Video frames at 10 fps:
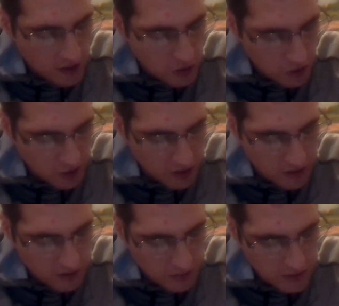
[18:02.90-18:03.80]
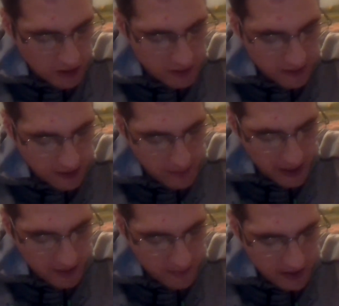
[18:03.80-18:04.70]
Judas, who is also called
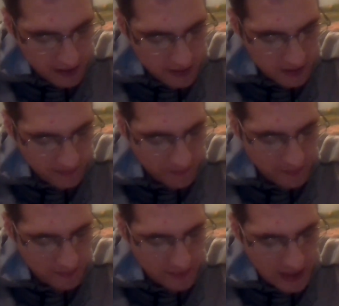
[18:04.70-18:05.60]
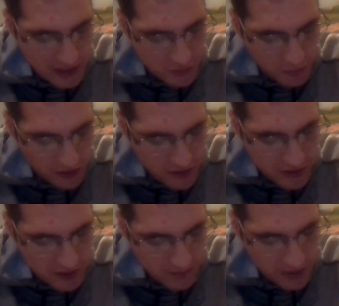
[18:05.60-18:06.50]
Maccabeus, and his
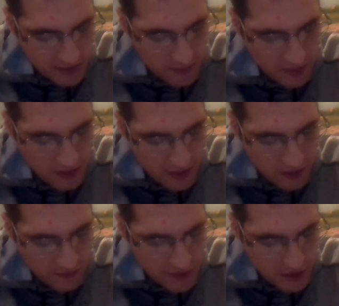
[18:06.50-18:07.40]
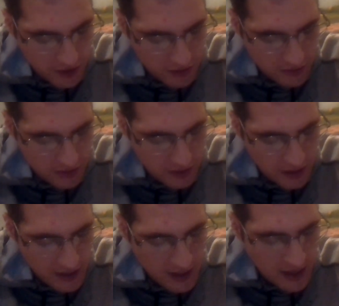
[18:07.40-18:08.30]
brothers and the people of the Jews
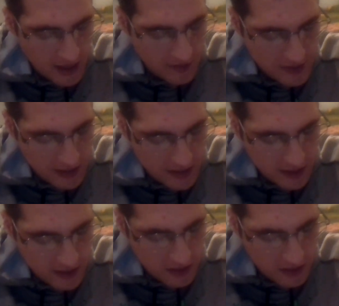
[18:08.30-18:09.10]
have sent us